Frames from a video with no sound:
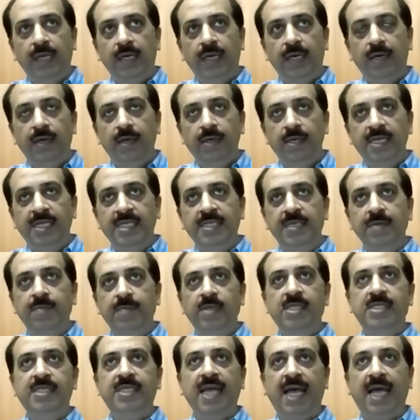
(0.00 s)
of
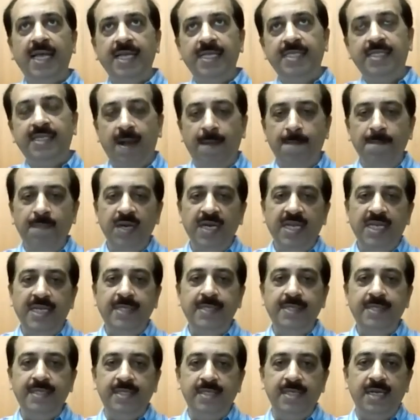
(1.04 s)
reasonable size
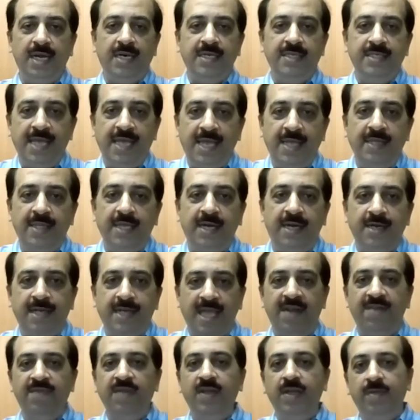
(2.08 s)
companies are saying that
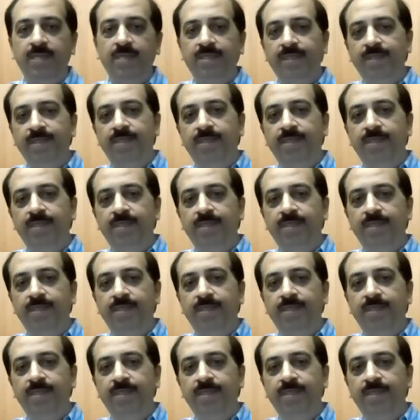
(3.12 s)
can we